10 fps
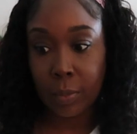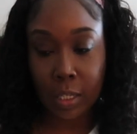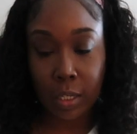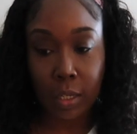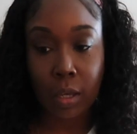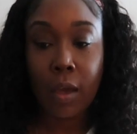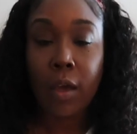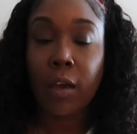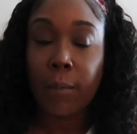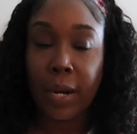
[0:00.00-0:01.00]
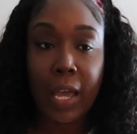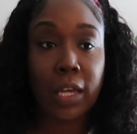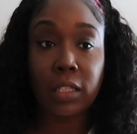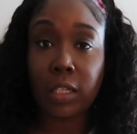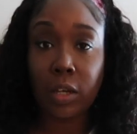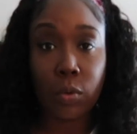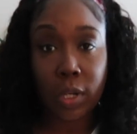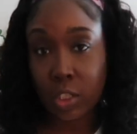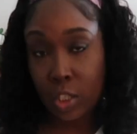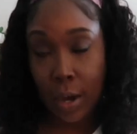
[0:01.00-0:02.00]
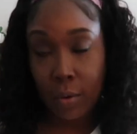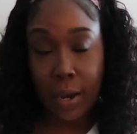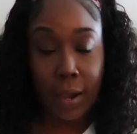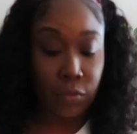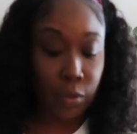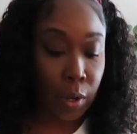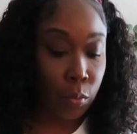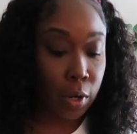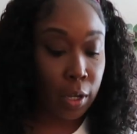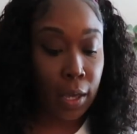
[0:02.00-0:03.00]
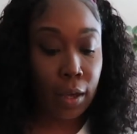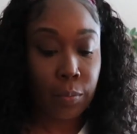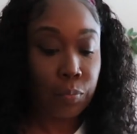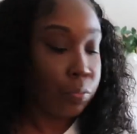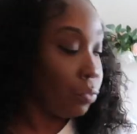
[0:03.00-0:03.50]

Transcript: meeting, but I had to take a quick shower after my workout.